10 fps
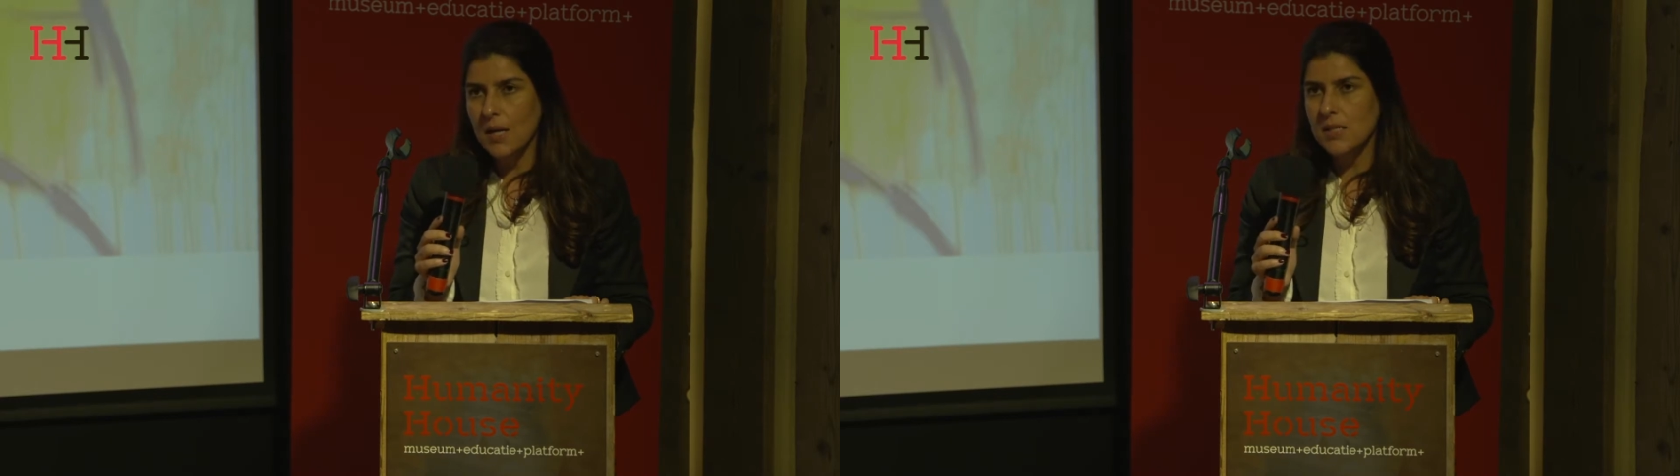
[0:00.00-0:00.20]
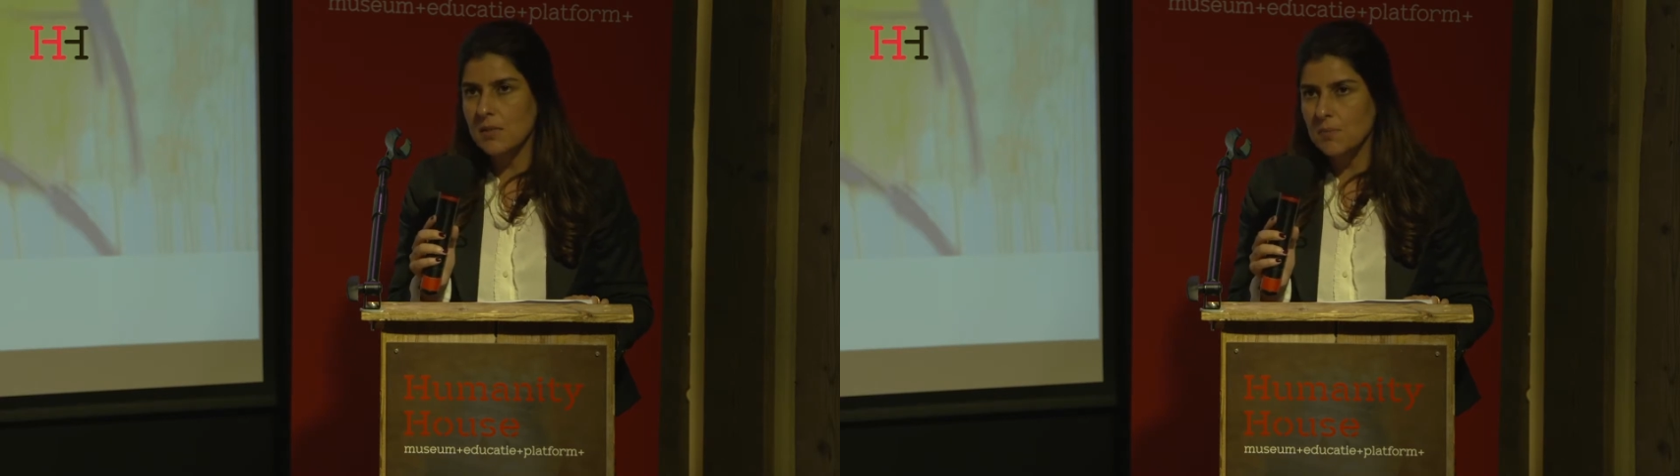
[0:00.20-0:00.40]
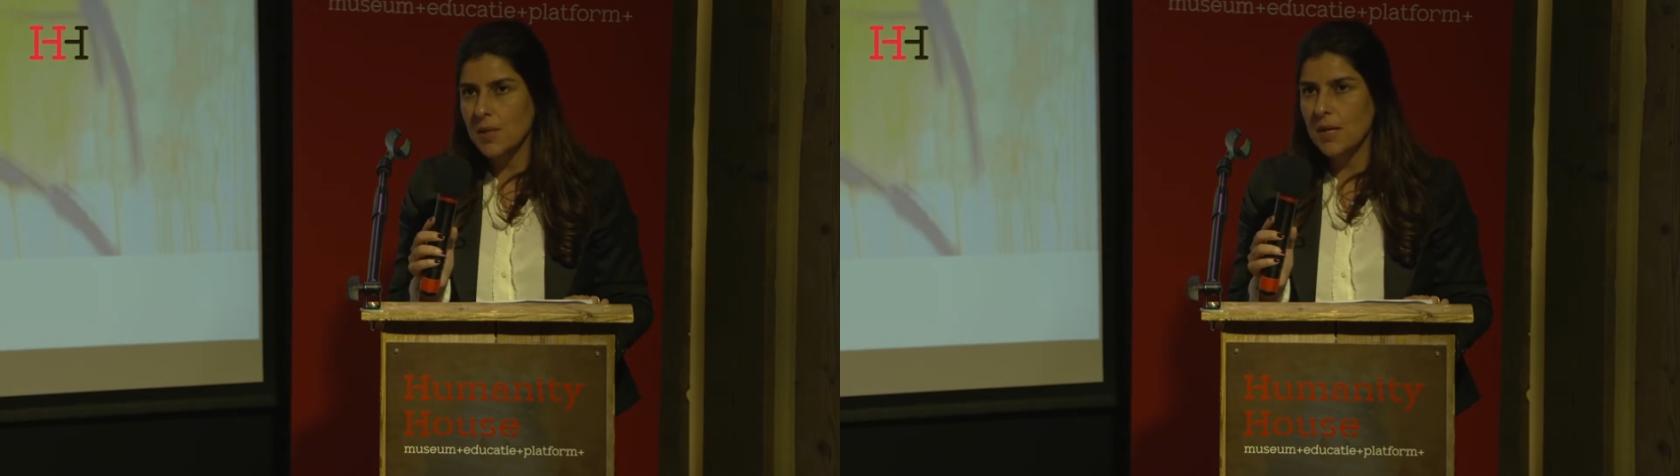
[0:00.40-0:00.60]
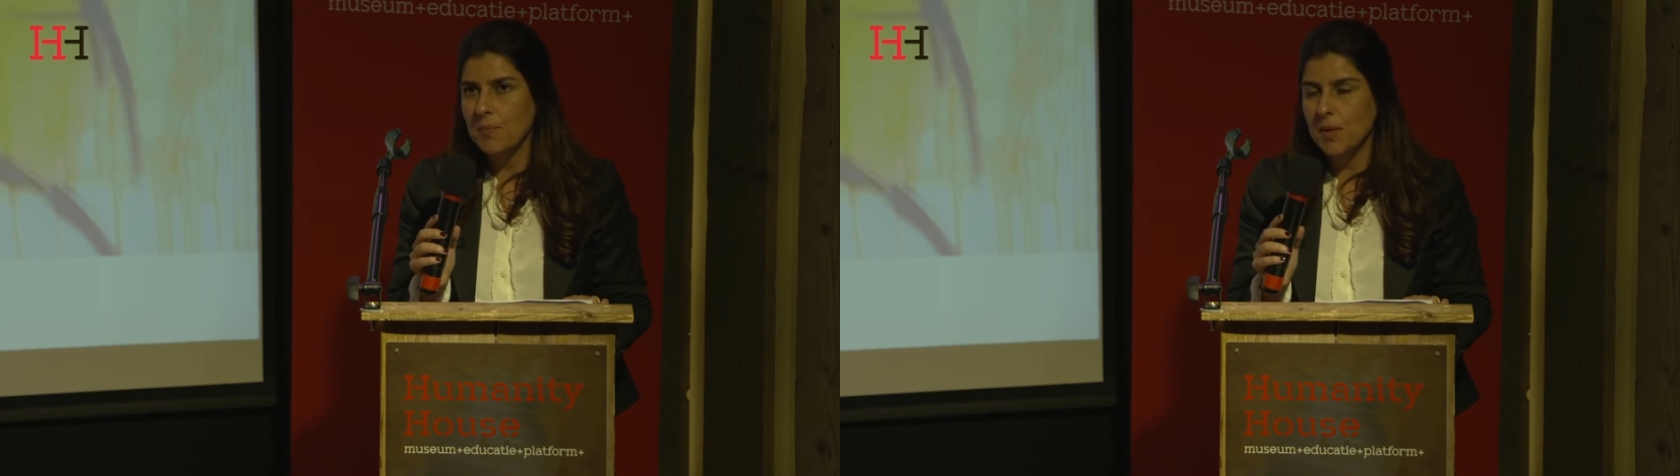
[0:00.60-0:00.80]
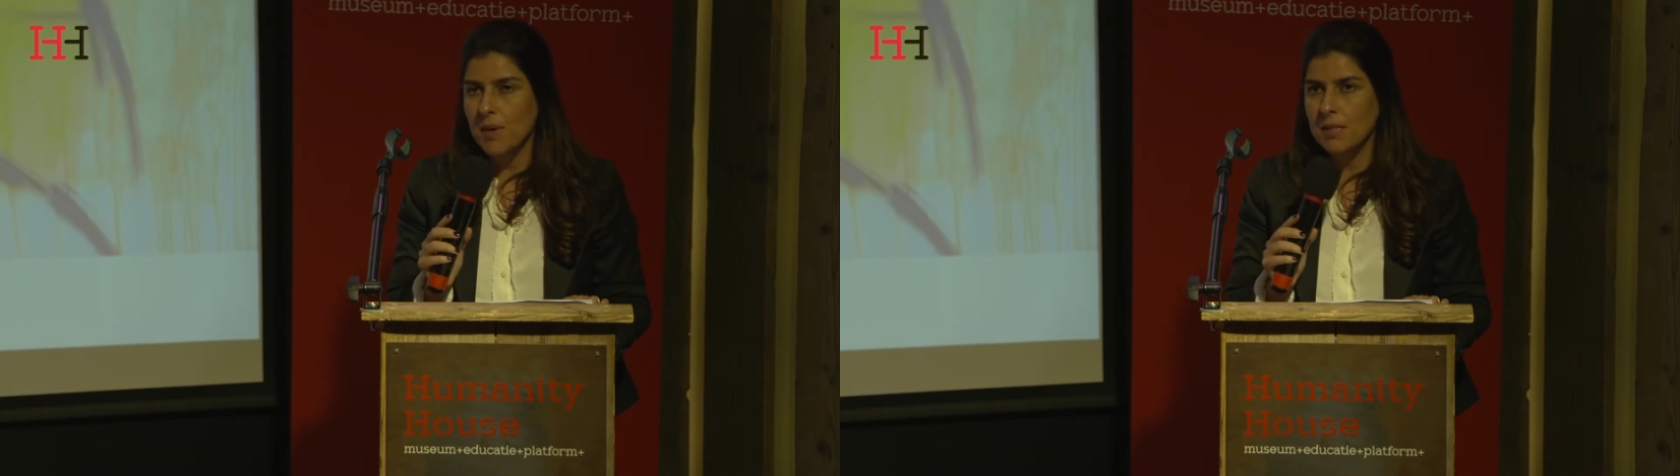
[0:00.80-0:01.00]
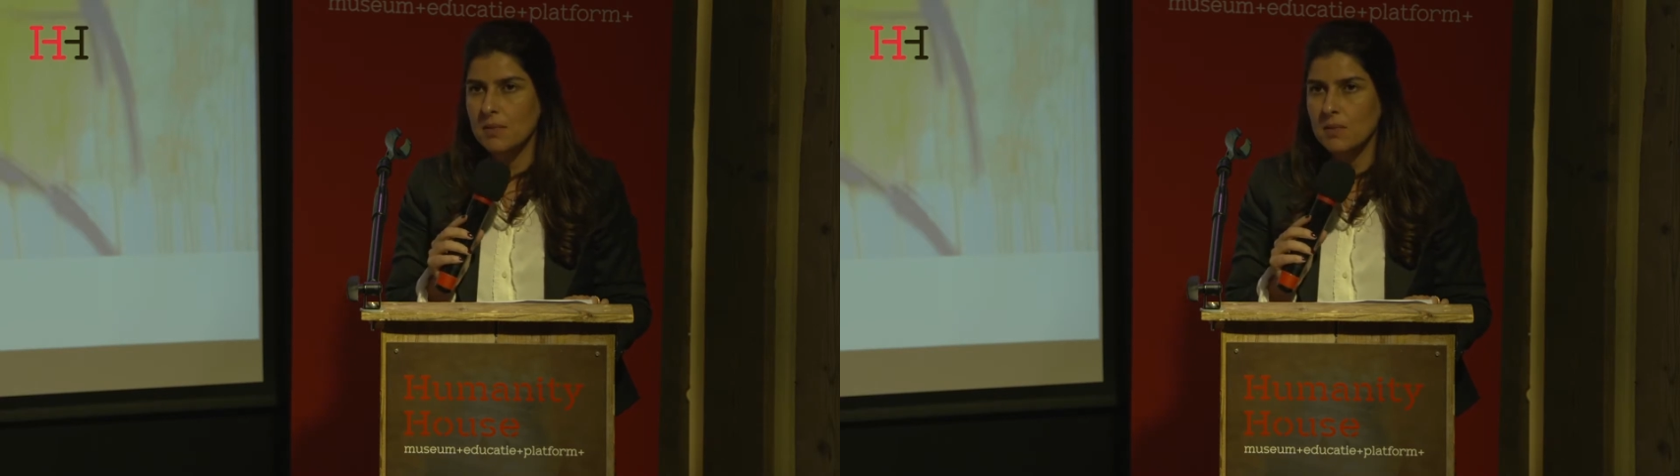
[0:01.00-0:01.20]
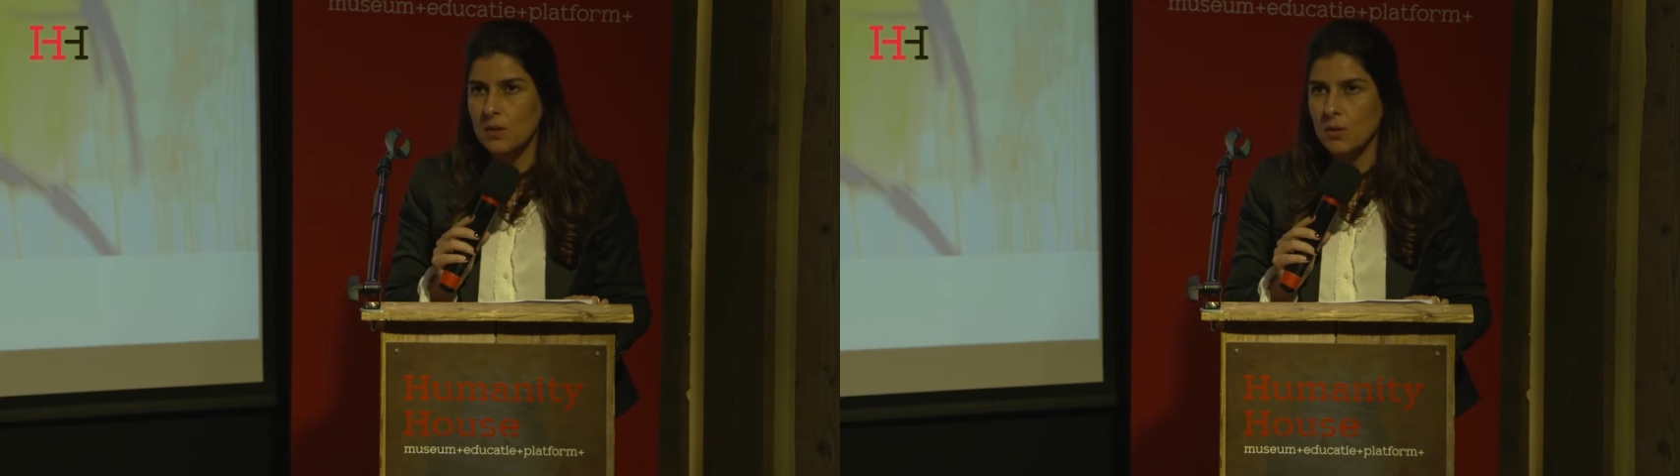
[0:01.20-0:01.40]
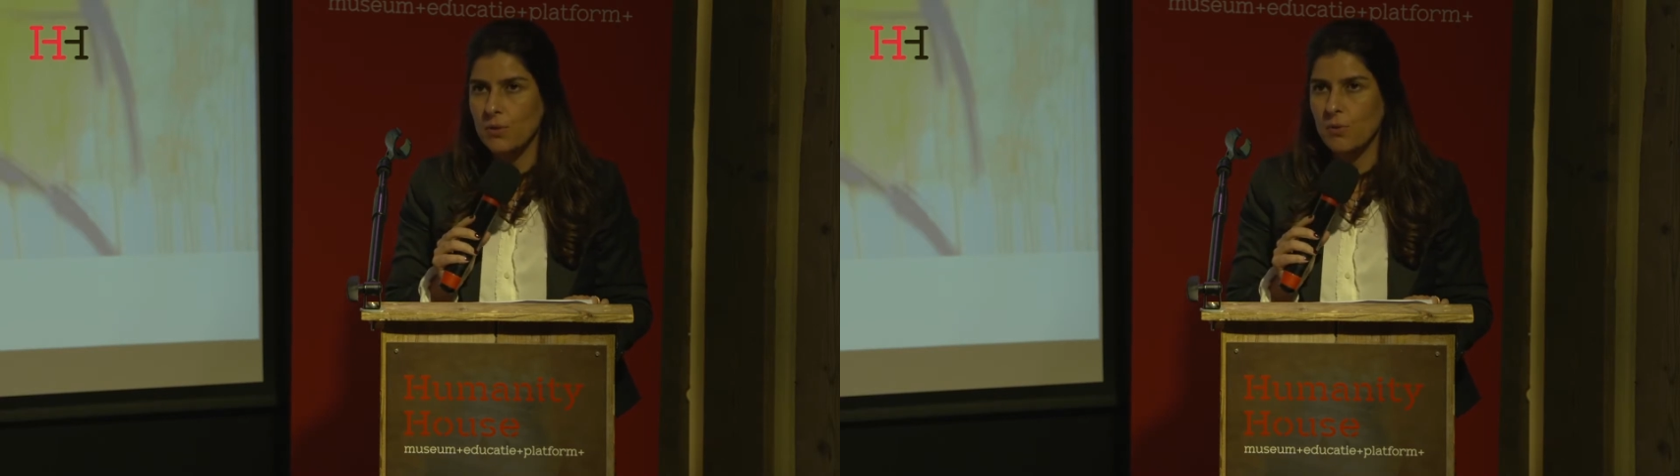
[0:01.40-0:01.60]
hasn't been implemented